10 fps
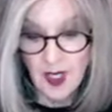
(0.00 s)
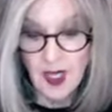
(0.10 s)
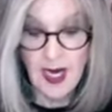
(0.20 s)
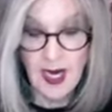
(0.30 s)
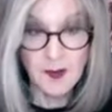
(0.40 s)

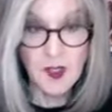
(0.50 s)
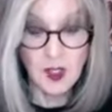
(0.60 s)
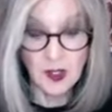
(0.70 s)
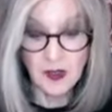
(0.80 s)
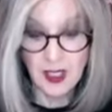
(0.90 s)

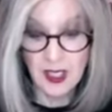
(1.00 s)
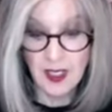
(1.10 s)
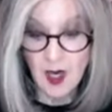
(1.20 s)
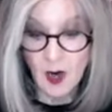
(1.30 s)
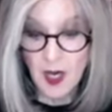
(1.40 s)
Absolutely.
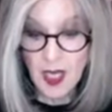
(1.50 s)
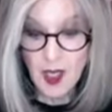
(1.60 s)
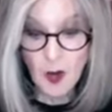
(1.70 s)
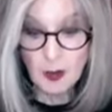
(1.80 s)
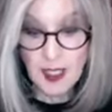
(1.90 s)
When I
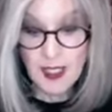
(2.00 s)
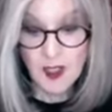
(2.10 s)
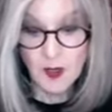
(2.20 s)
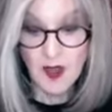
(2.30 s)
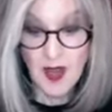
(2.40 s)
go places
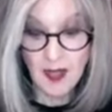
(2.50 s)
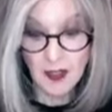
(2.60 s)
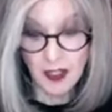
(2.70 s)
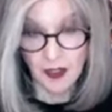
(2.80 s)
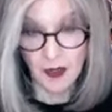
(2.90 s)

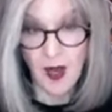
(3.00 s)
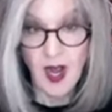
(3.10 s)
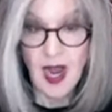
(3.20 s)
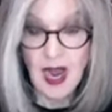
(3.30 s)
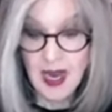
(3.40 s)
without you,
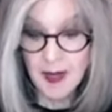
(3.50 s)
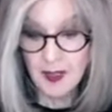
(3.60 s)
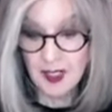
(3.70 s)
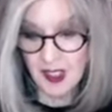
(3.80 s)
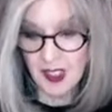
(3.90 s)
I'm
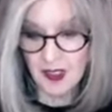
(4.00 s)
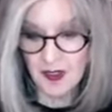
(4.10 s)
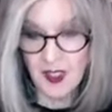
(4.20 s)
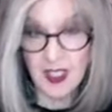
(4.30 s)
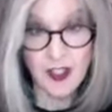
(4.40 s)
considered
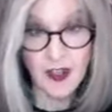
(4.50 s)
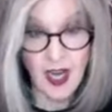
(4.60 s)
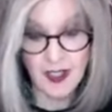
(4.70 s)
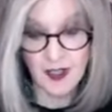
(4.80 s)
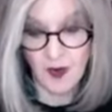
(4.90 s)
the
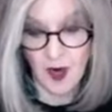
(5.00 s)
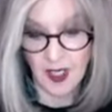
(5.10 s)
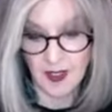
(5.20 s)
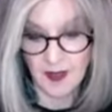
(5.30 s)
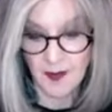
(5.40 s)
attractive
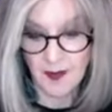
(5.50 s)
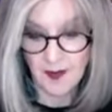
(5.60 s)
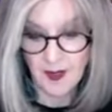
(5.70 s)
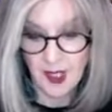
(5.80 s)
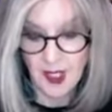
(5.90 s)
one."
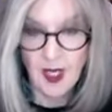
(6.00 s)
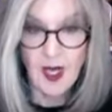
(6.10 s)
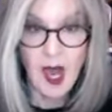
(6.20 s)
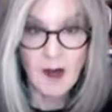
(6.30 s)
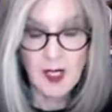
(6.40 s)

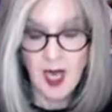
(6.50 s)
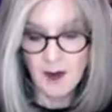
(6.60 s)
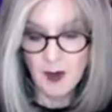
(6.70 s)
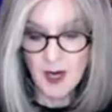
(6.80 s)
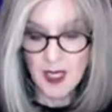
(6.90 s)

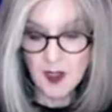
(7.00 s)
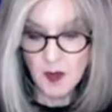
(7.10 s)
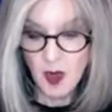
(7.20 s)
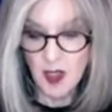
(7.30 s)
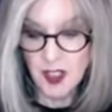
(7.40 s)
Oppenheimer made a
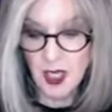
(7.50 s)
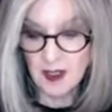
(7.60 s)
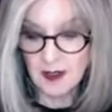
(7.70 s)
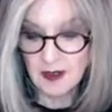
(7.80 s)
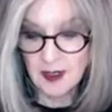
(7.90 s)
small
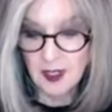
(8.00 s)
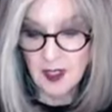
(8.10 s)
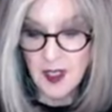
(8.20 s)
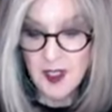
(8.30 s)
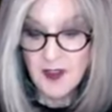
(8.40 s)
chuckle.
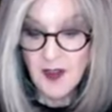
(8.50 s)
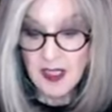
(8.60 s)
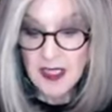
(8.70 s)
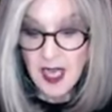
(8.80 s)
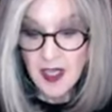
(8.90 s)

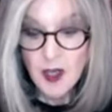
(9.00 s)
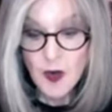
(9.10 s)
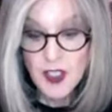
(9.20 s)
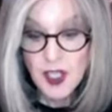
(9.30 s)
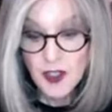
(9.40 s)
Chevalier, who
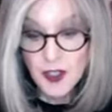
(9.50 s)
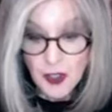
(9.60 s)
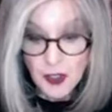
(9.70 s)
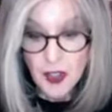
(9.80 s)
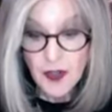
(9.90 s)
had just
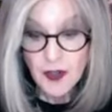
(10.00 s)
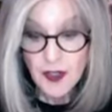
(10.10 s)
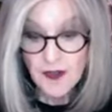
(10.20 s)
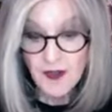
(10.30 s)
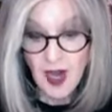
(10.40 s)
turned
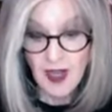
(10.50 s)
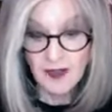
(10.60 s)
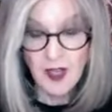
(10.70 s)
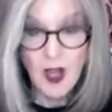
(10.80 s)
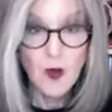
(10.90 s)
35,
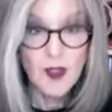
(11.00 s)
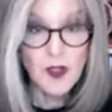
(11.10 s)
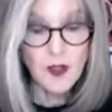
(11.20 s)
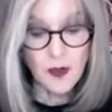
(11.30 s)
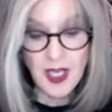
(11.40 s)
was
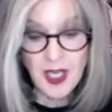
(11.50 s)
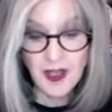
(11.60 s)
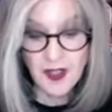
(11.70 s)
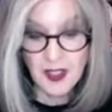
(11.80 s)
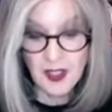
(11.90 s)
3
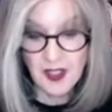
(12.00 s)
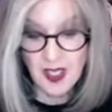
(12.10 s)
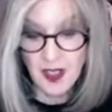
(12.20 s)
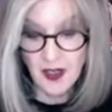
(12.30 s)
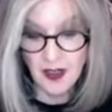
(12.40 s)
years his
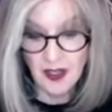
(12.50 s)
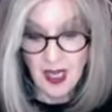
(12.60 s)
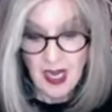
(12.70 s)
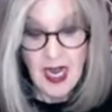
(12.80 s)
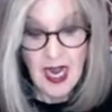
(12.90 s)
senior
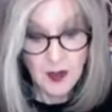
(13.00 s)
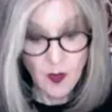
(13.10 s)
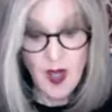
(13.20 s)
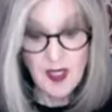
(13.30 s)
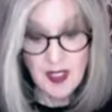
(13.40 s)
and
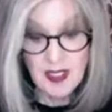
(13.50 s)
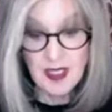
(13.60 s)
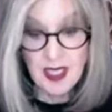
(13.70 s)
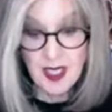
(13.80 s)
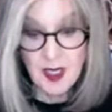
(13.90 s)
was
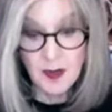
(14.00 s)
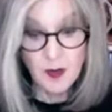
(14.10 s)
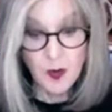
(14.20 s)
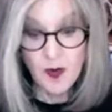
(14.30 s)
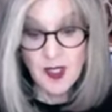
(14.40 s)
indeed
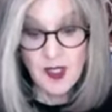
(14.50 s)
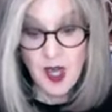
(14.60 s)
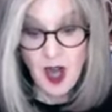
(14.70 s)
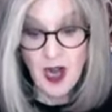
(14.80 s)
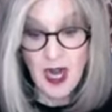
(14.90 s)
movie
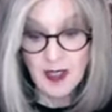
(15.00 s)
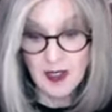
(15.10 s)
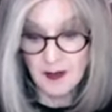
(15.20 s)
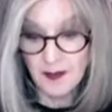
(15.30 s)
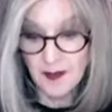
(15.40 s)
star
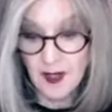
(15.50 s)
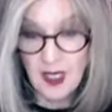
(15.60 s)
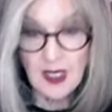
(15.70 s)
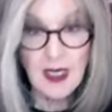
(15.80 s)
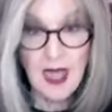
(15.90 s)
handsome,
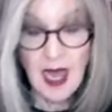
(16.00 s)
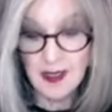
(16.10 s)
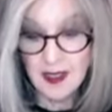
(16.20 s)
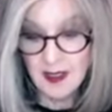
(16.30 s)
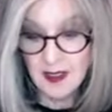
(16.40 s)

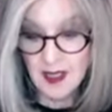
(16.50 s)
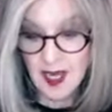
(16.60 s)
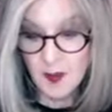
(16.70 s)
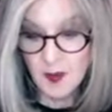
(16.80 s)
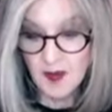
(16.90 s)
gallant,
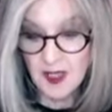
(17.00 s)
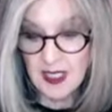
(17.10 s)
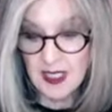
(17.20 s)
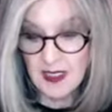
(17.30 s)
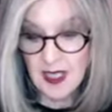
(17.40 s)
as befitted
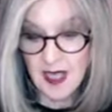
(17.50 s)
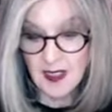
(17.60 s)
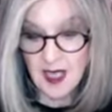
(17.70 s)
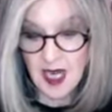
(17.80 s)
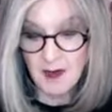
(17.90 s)
his last
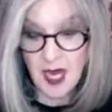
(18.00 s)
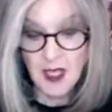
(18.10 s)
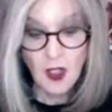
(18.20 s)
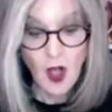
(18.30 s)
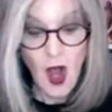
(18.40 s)
name, and
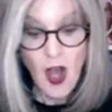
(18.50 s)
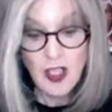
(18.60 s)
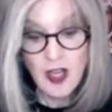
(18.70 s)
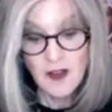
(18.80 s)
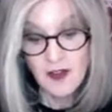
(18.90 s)
long
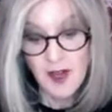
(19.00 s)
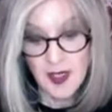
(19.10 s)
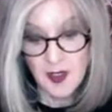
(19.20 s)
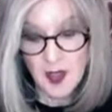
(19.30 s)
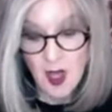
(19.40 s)
of
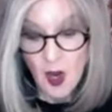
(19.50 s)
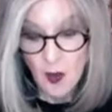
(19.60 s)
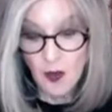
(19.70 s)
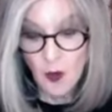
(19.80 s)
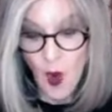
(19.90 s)
face
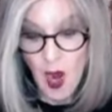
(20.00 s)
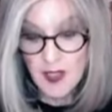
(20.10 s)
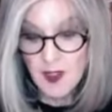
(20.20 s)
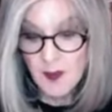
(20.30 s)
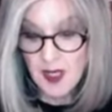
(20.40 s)
with
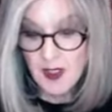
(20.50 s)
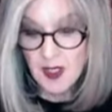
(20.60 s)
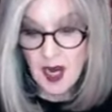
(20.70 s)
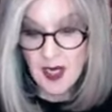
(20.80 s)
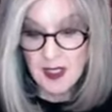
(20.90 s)
wide-spaced
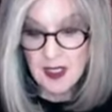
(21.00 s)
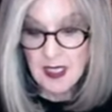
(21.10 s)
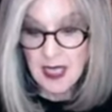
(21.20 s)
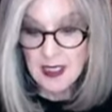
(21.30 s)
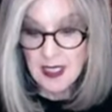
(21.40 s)
eyes and
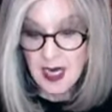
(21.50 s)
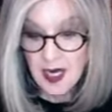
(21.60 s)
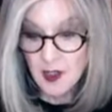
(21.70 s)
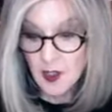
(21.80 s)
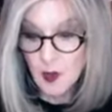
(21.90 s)
sandy
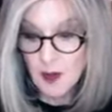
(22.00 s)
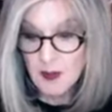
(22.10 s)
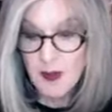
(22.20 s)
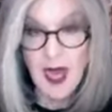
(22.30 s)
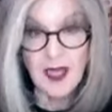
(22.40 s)
hair swept
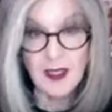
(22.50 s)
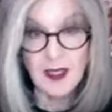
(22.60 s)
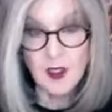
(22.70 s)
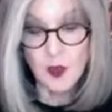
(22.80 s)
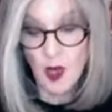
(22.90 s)
back in a
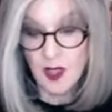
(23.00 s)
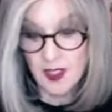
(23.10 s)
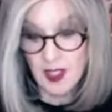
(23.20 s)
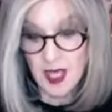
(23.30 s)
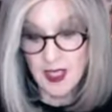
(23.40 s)

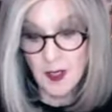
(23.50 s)
slight